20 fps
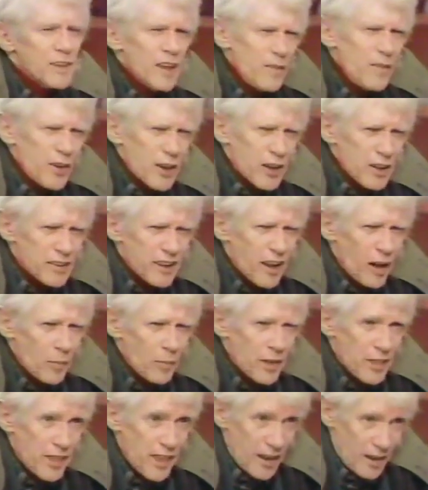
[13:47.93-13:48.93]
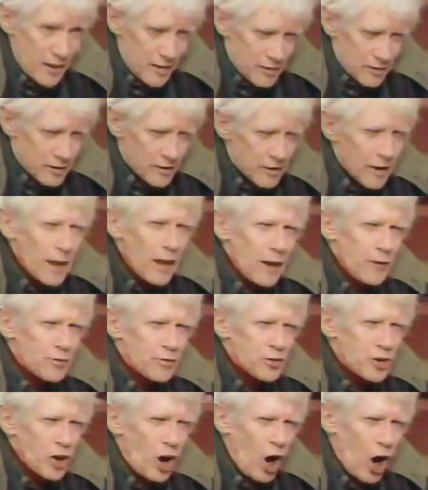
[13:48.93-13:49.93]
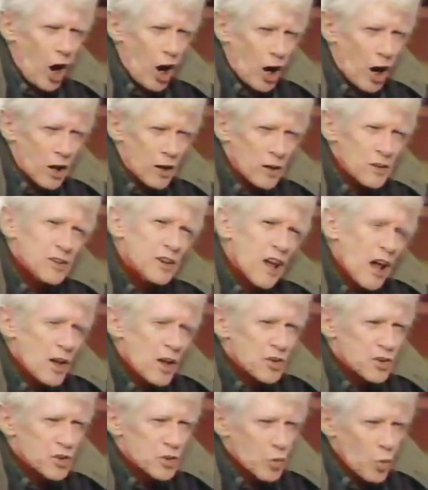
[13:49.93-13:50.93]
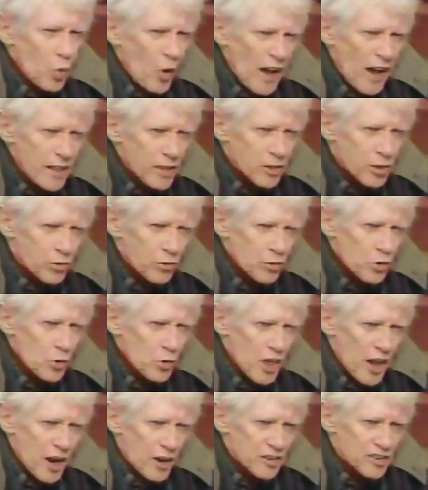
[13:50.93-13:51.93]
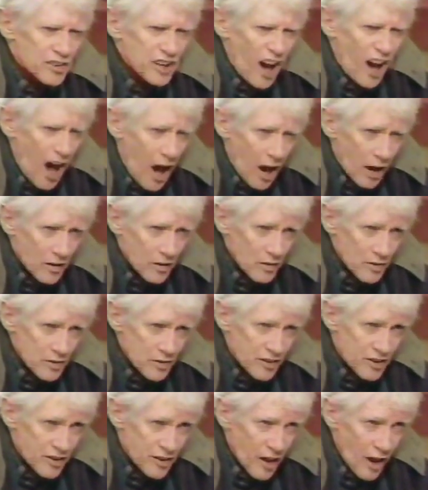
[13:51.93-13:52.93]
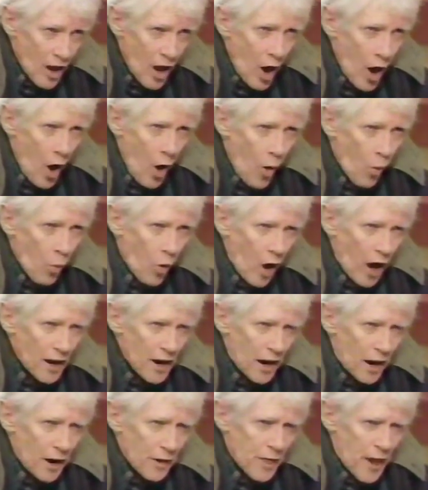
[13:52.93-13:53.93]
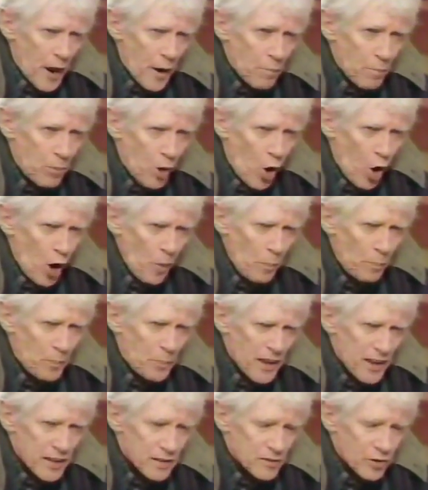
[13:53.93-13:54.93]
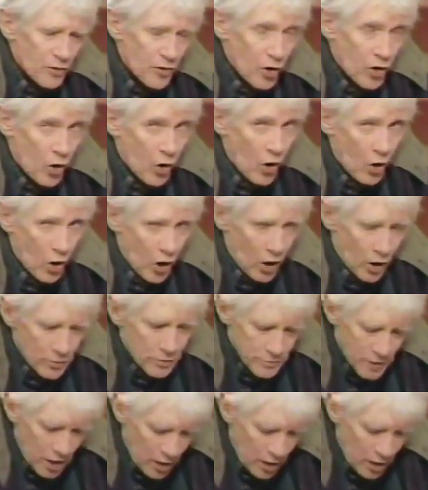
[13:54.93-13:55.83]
See if you can tell me this. If dogs sweat through their tongues, what are their poor pits for?